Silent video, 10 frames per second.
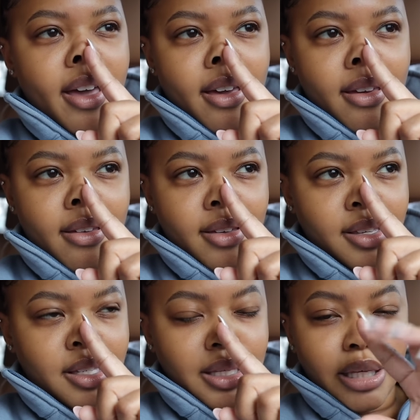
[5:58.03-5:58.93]

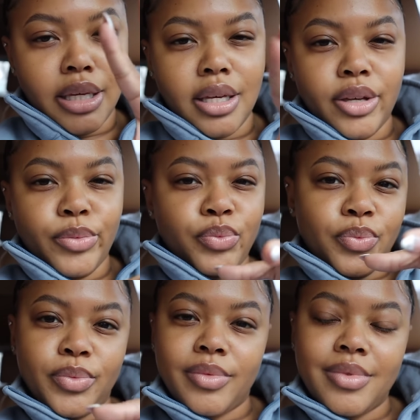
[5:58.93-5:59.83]
as the
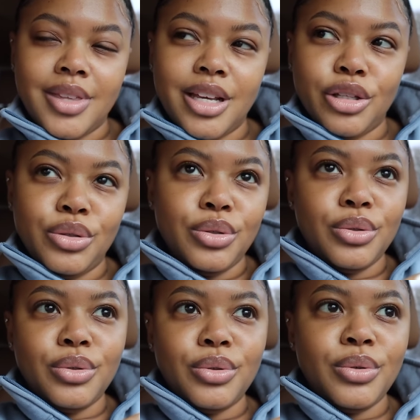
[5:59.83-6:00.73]

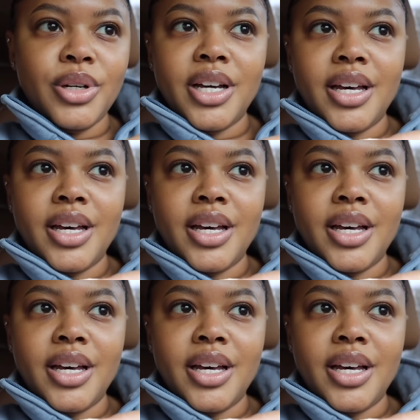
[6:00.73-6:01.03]
little,